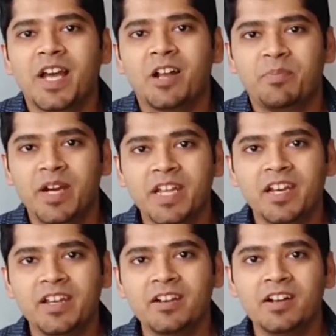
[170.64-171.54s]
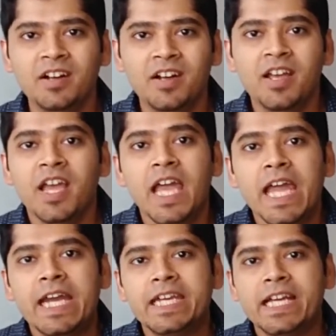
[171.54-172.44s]
are pretty clear,
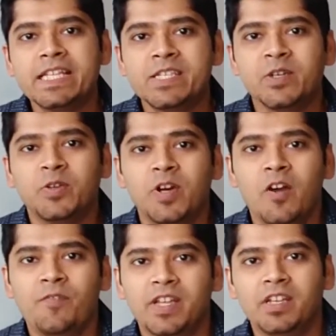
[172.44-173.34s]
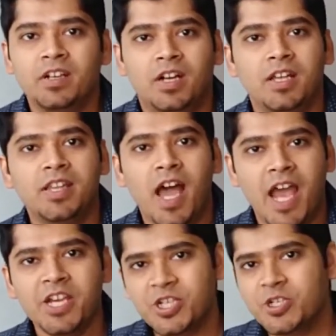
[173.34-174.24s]
it tells you whether the
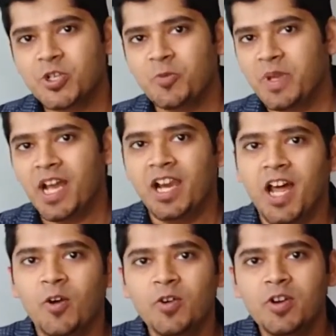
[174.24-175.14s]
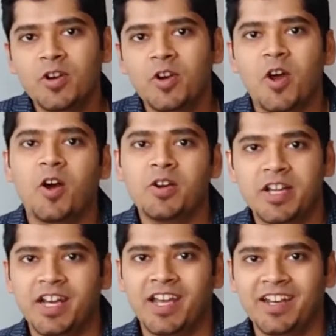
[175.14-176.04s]
action should be allowed or
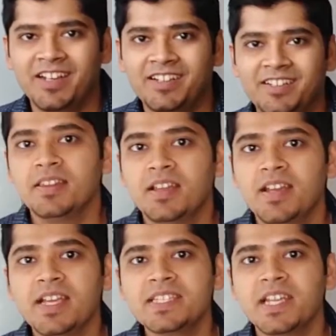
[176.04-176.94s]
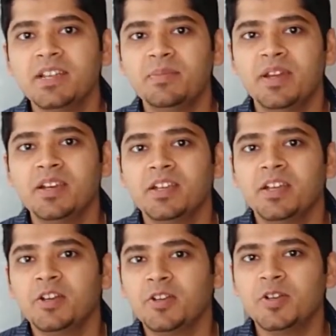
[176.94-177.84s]
denied. The next
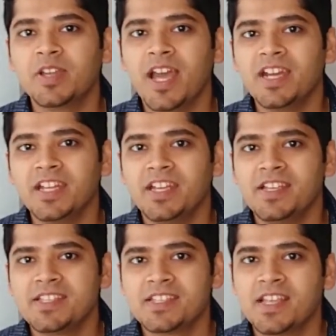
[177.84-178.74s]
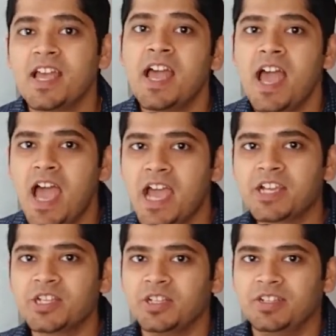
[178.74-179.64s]
element to look at is
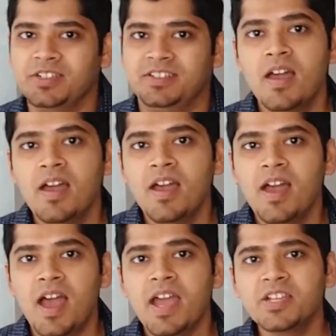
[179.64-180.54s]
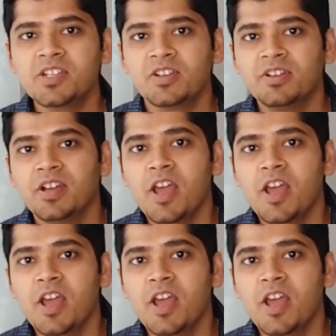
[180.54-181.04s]
action. Action